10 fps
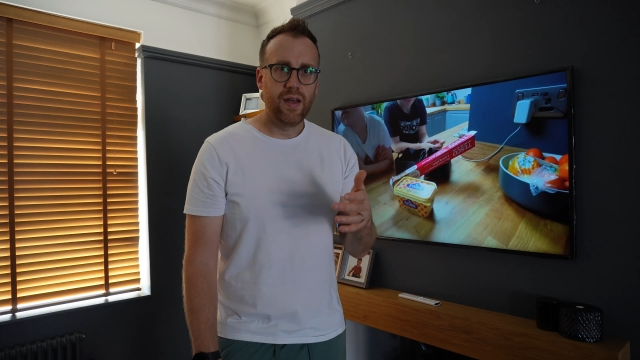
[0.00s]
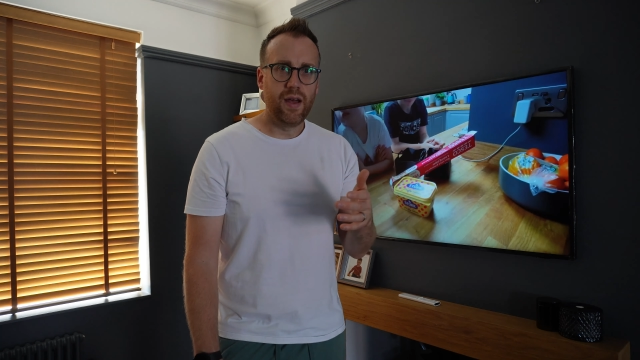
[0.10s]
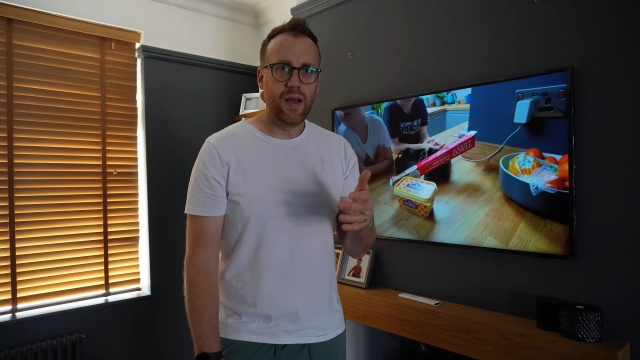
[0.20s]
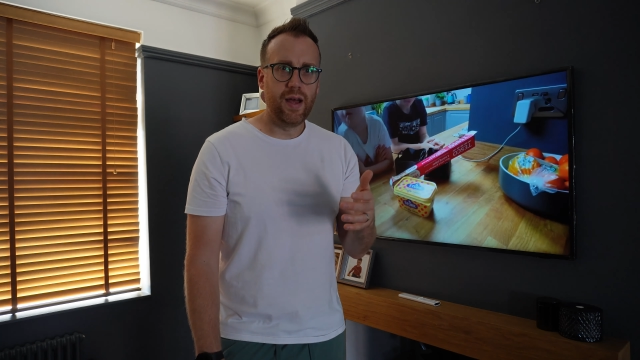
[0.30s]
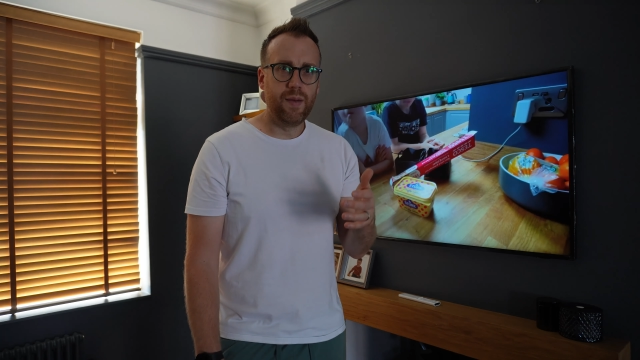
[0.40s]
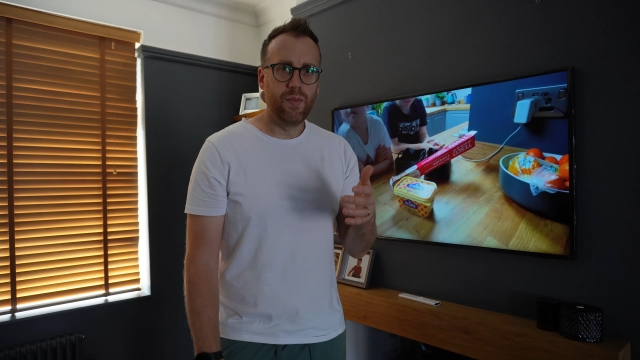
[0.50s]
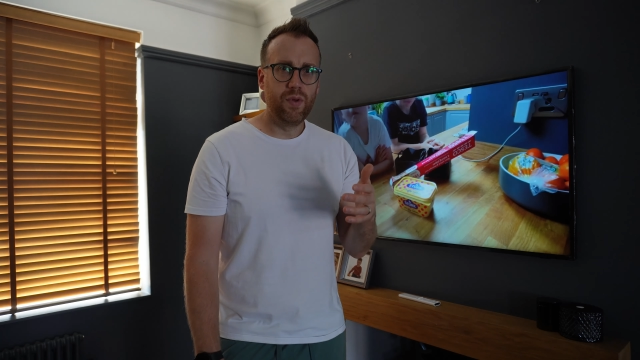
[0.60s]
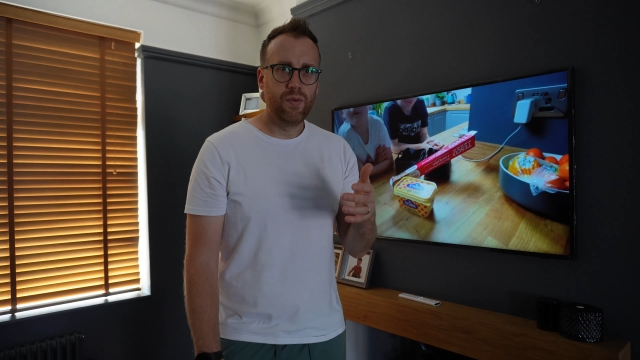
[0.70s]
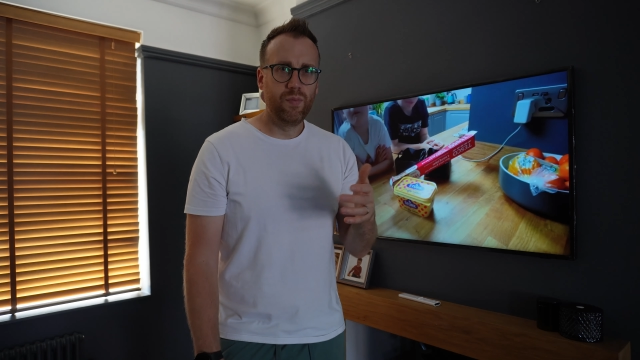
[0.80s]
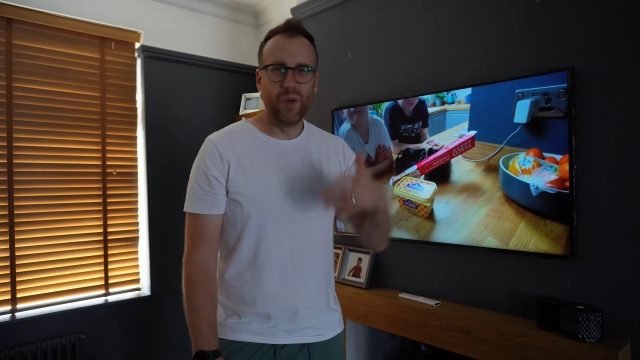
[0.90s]

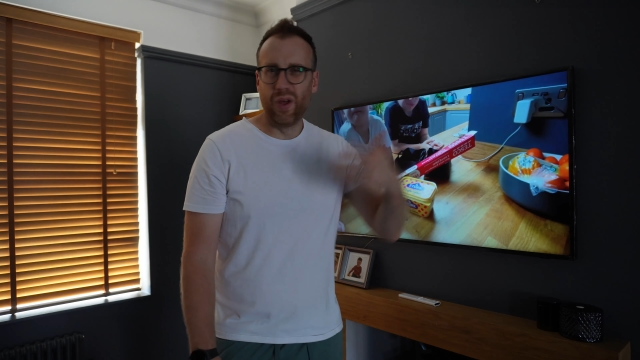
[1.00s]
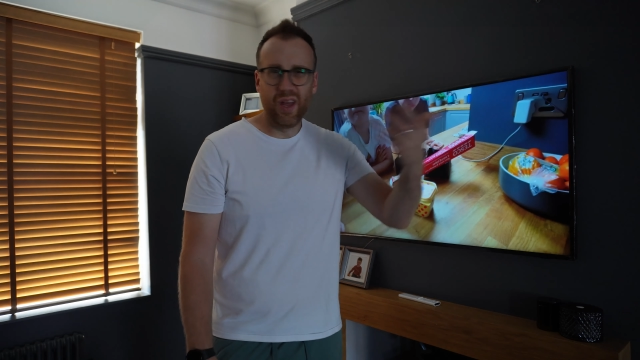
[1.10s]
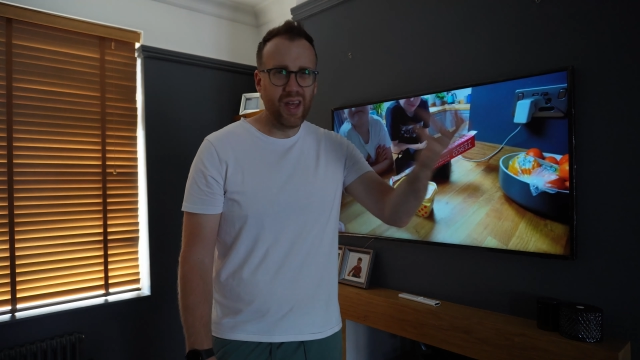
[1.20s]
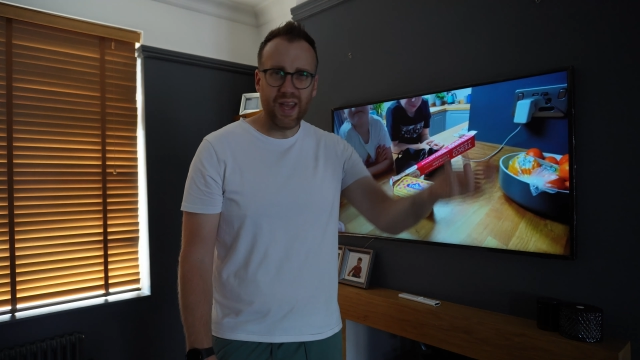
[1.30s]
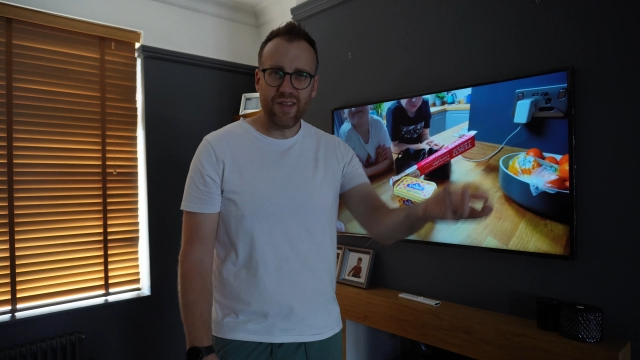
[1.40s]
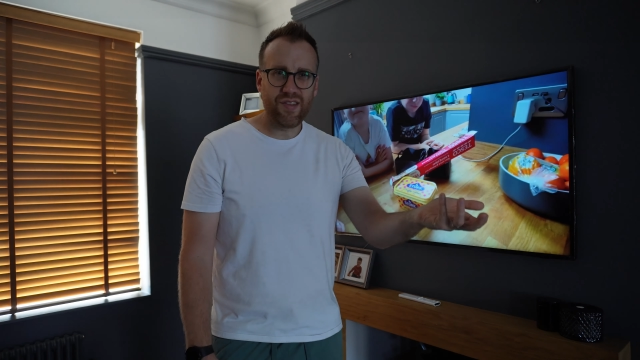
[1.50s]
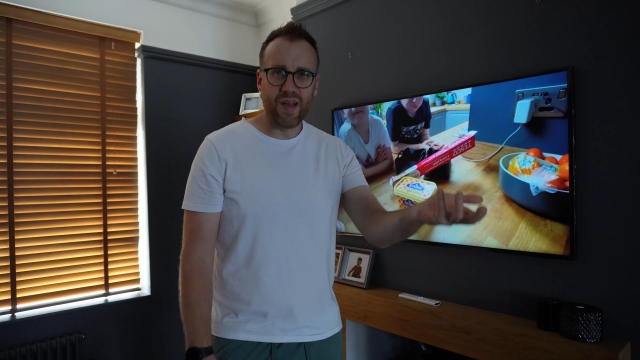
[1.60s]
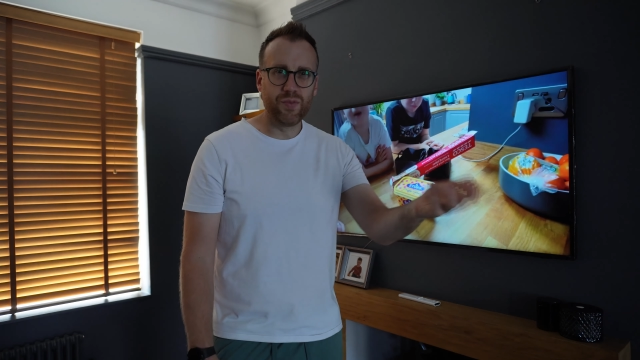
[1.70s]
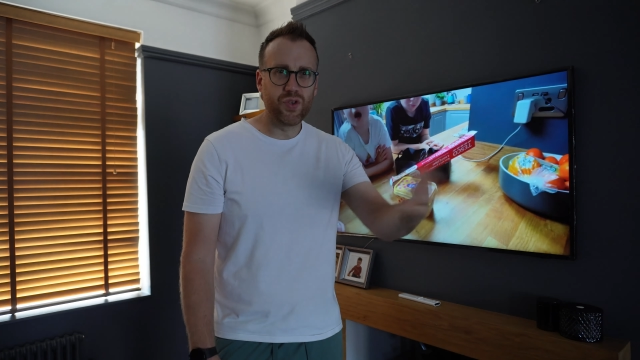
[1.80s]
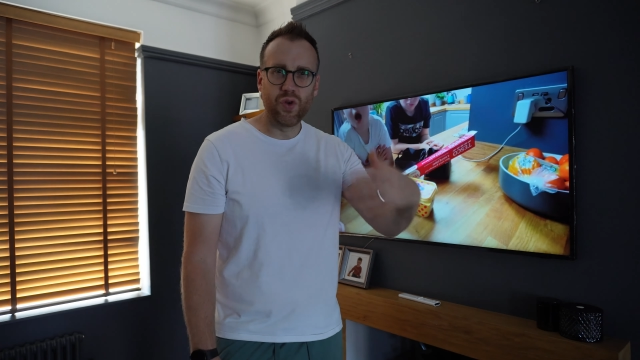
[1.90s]
but it's
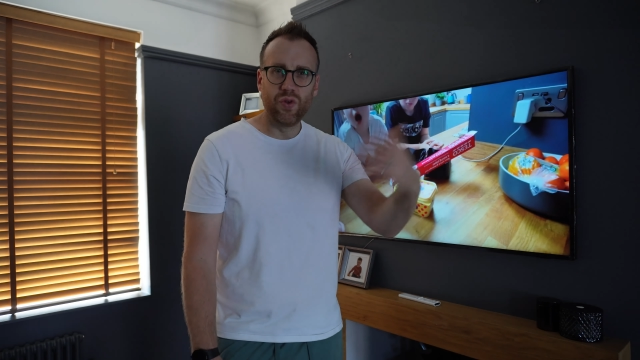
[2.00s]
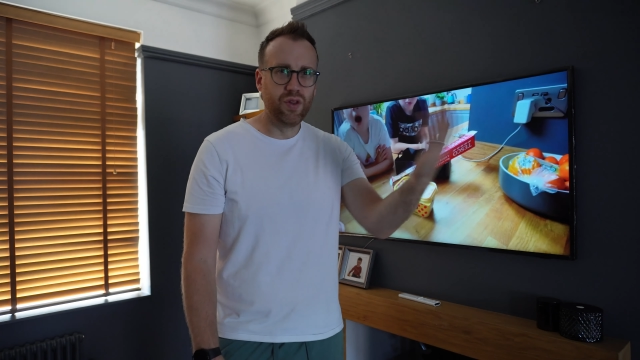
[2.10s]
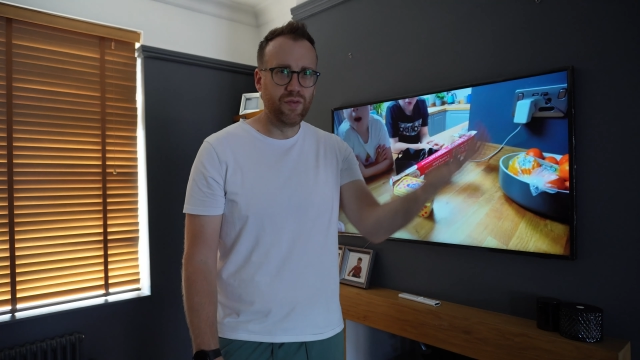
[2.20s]
Samsung.